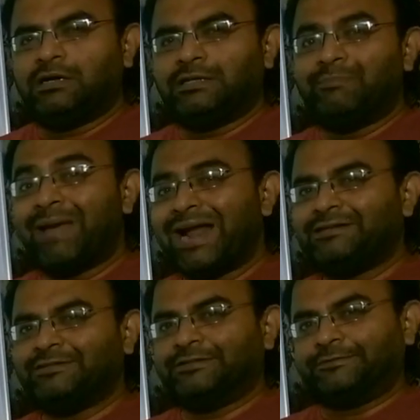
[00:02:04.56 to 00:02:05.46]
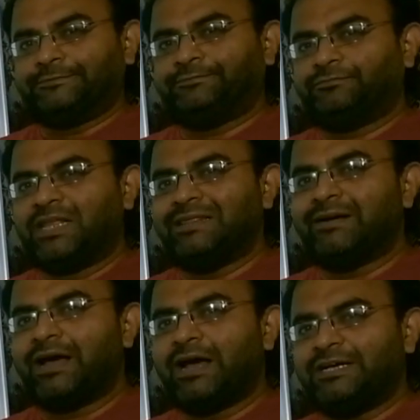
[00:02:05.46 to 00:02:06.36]
the matter in
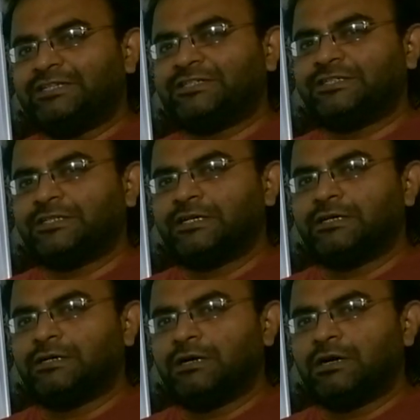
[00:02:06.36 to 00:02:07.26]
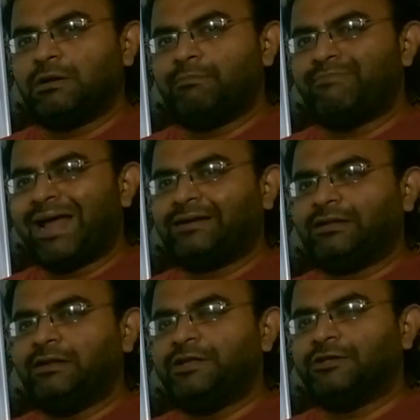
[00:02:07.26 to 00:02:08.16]
the Earth's
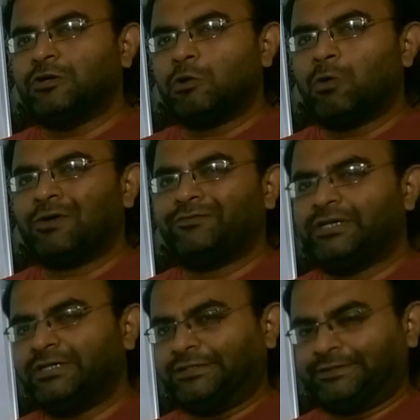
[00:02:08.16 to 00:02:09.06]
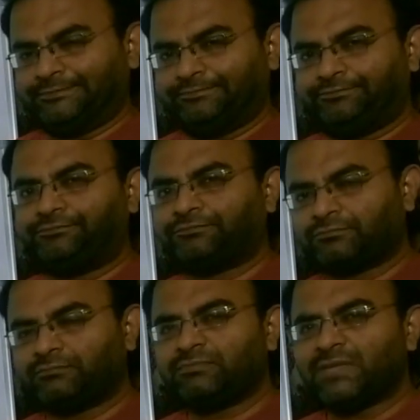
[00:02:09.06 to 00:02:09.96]
mantle near the core of the Earth,
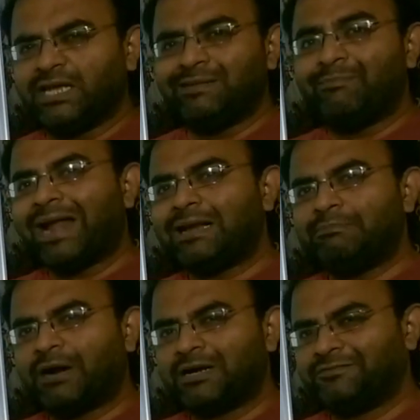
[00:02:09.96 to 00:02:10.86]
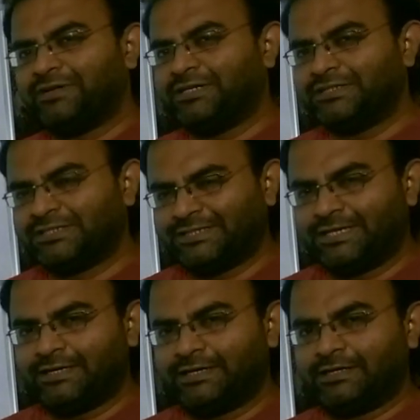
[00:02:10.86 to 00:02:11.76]
in the mantle part of the Earth's
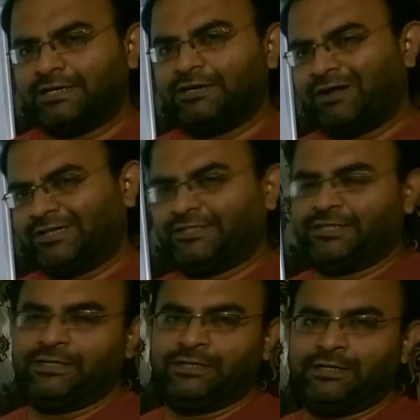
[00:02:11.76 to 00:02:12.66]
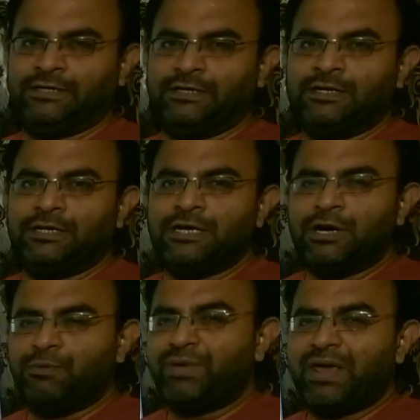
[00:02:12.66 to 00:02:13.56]
crust,
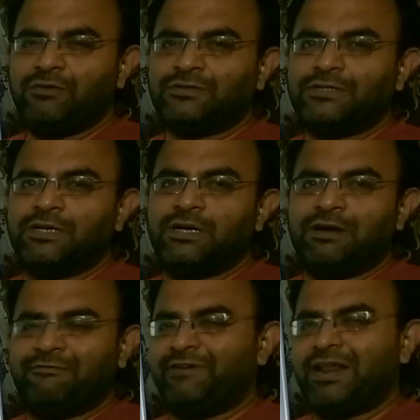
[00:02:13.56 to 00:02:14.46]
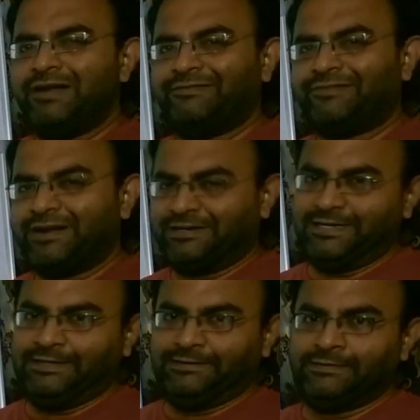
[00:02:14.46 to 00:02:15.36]
behaves very
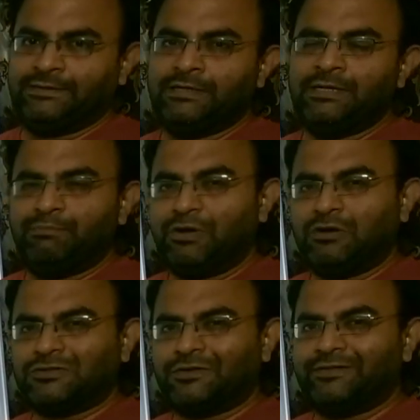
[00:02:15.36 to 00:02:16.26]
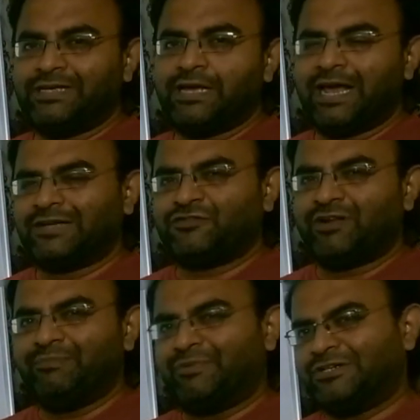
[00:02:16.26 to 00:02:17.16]
differently because of the
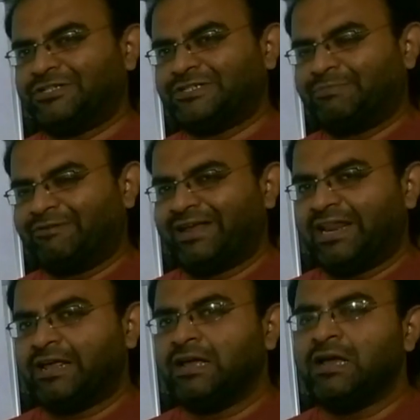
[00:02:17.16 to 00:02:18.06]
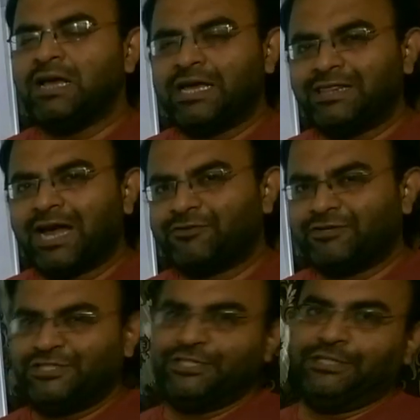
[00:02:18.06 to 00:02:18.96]
extreme pressures prevailing in that
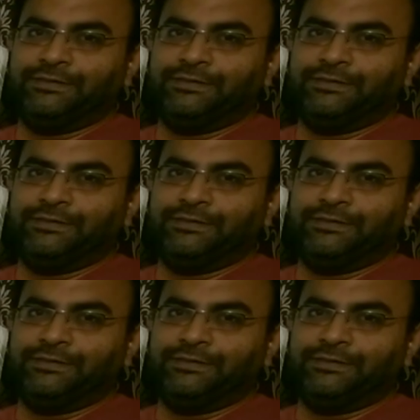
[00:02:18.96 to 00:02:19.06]
region.